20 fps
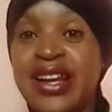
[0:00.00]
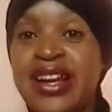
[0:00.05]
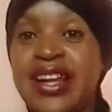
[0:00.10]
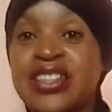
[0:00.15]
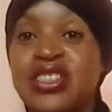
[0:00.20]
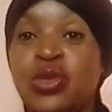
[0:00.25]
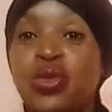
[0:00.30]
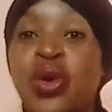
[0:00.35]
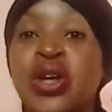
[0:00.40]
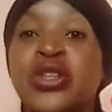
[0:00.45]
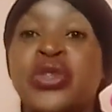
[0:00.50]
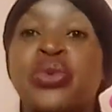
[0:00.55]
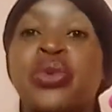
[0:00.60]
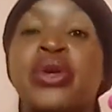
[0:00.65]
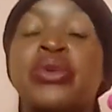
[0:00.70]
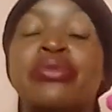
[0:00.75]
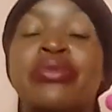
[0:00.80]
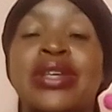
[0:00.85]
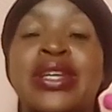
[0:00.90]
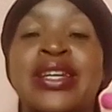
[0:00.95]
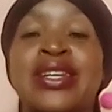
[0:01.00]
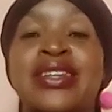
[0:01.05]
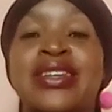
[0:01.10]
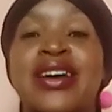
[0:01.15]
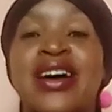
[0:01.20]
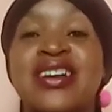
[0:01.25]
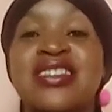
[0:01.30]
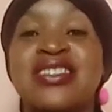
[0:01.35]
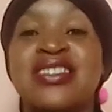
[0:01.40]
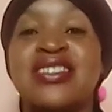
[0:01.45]
let's watch what we eat,
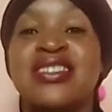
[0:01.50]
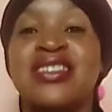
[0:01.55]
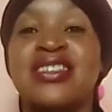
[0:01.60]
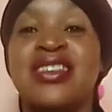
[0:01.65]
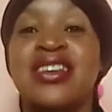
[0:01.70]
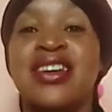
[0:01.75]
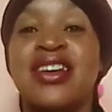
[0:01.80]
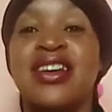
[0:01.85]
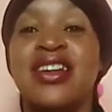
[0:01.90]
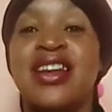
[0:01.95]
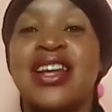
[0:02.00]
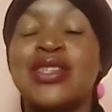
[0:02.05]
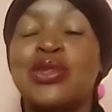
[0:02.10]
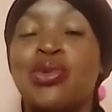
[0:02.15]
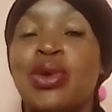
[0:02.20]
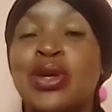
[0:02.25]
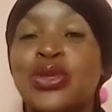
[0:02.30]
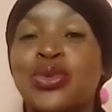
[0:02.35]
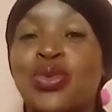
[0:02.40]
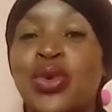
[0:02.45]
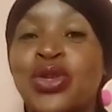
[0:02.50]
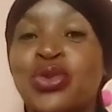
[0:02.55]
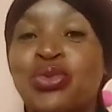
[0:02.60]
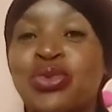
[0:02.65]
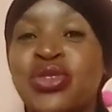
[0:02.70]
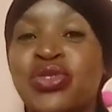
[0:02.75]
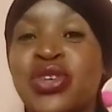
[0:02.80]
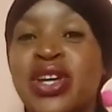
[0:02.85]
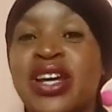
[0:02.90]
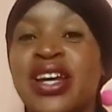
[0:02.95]
guys. Let's watch what
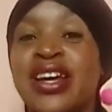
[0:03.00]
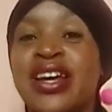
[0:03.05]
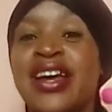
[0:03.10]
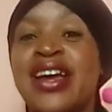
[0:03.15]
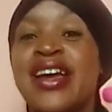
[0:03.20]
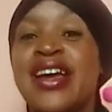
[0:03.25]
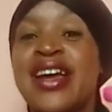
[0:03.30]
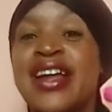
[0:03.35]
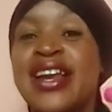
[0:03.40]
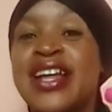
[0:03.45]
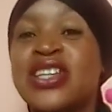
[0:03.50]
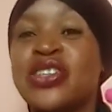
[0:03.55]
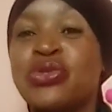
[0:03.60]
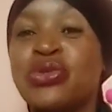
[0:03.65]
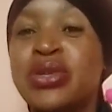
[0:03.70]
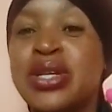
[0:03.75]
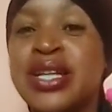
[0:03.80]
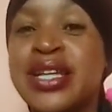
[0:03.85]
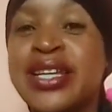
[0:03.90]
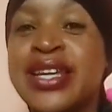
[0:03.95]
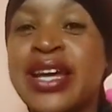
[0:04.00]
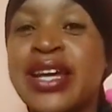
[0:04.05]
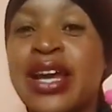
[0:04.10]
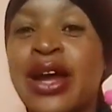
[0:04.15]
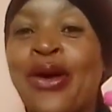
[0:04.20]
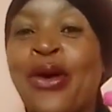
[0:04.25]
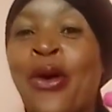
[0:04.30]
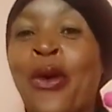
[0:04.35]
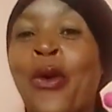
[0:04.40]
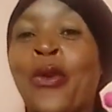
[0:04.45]
we drink. Let's really get
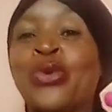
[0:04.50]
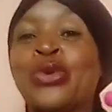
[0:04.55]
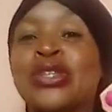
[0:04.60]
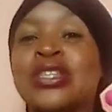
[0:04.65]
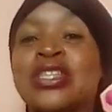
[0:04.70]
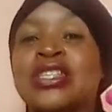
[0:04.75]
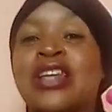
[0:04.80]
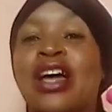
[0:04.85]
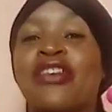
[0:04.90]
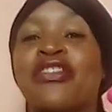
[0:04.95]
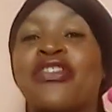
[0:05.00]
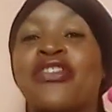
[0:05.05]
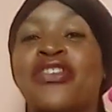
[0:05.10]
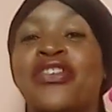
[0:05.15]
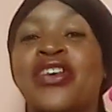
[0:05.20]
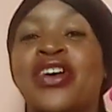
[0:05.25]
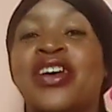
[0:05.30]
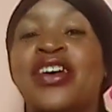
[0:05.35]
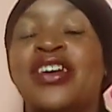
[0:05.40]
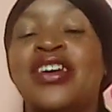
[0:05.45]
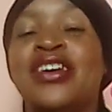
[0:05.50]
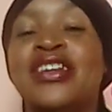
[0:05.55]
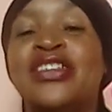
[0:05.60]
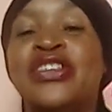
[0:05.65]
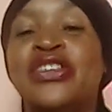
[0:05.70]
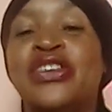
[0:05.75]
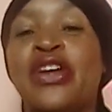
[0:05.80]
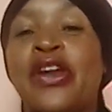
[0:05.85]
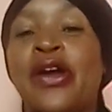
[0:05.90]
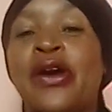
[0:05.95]
our own stuff,
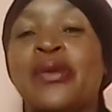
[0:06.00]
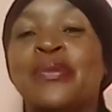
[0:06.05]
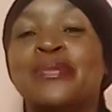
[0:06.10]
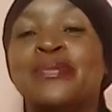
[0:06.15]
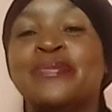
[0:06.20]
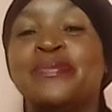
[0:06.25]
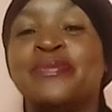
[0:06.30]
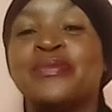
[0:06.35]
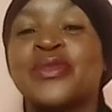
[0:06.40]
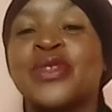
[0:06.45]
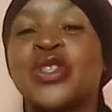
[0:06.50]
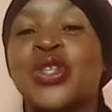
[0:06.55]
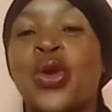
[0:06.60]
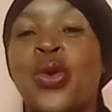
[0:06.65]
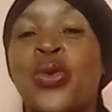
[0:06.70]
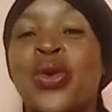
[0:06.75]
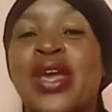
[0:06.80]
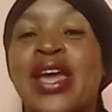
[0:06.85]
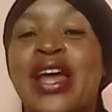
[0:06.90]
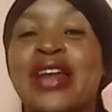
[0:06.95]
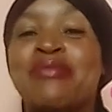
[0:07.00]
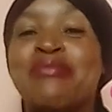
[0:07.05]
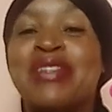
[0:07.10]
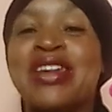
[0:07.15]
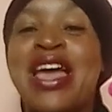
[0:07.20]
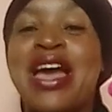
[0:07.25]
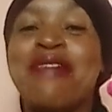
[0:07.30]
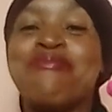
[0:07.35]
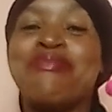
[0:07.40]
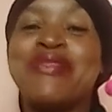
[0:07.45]
you know, so we can
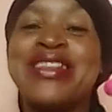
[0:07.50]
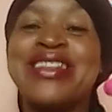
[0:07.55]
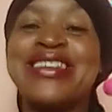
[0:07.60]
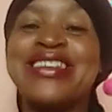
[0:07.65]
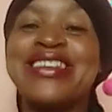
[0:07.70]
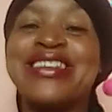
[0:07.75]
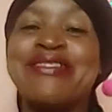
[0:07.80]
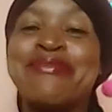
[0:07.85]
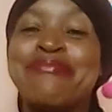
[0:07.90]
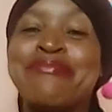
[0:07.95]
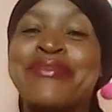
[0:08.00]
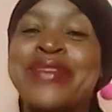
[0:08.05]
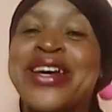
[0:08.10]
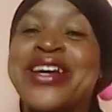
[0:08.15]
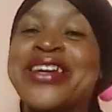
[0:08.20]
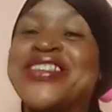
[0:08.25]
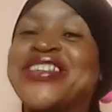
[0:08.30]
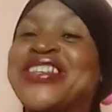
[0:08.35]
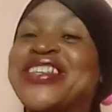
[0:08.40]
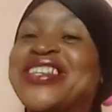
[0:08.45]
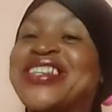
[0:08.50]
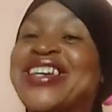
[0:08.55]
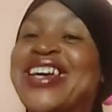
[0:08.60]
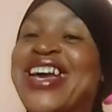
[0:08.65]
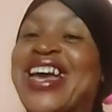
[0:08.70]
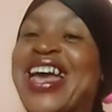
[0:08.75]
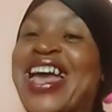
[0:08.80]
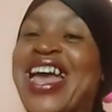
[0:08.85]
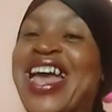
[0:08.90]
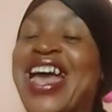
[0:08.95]
be happily married
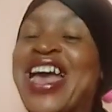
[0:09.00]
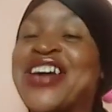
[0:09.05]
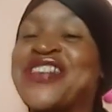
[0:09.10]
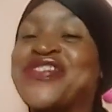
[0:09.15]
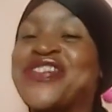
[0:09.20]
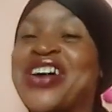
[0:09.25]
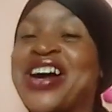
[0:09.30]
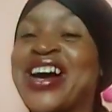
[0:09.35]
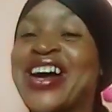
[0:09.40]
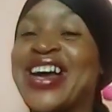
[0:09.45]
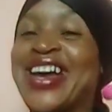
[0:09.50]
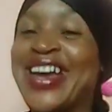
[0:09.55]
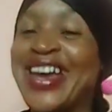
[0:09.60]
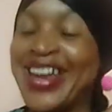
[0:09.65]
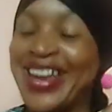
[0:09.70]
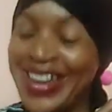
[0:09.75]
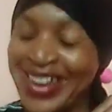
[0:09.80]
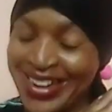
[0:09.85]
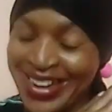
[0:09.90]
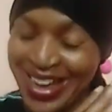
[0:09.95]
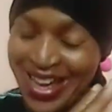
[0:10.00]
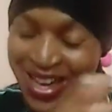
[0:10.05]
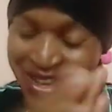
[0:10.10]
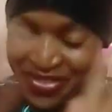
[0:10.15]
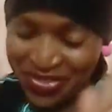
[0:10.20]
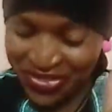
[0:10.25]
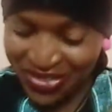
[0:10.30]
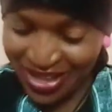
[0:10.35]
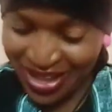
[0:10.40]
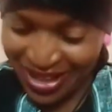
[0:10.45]
ever and
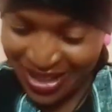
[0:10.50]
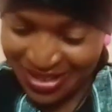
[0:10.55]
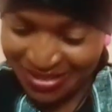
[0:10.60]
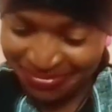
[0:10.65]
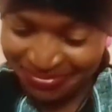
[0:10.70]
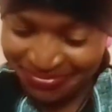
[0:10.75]
after.